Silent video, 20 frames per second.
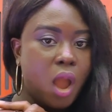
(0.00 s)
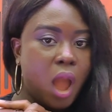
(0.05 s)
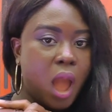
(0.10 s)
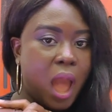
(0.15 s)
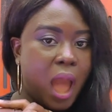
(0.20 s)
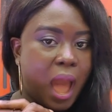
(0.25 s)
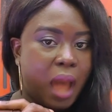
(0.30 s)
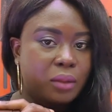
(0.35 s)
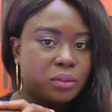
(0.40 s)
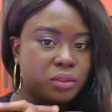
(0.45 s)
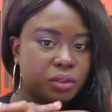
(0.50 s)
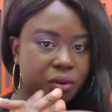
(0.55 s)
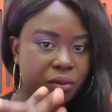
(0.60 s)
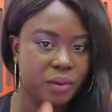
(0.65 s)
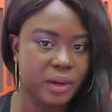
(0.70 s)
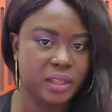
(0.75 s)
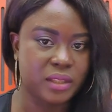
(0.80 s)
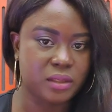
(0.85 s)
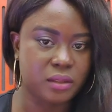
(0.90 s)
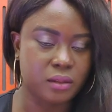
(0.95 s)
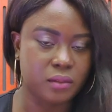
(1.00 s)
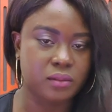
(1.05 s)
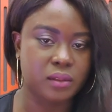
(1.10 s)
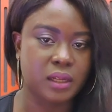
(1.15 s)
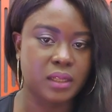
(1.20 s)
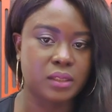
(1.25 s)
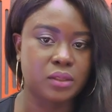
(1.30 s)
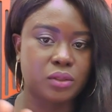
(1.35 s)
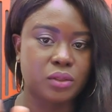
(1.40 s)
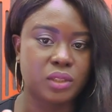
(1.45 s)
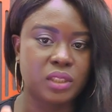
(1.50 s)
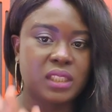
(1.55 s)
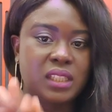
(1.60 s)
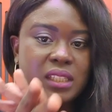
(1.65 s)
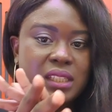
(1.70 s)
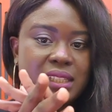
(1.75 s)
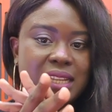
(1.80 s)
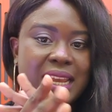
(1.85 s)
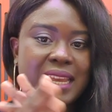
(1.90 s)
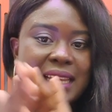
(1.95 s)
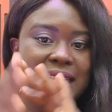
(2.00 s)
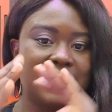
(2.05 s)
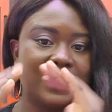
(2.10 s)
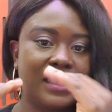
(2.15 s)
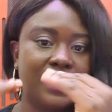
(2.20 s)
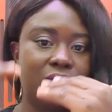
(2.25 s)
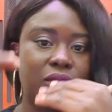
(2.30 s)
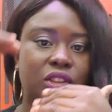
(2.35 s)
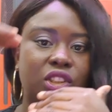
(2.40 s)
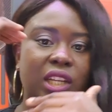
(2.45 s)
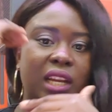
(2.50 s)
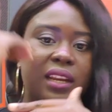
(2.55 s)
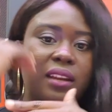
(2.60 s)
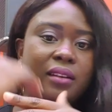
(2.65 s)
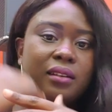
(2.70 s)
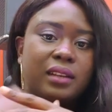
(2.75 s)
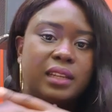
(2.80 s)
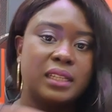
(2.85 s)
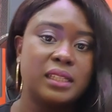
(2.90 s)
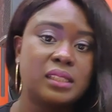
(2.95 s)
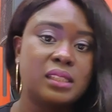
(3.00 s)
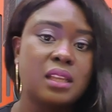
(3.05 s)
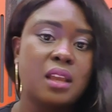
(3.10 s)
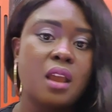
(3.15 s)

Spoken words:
how to create stuff like this. So this is like a detailed channel list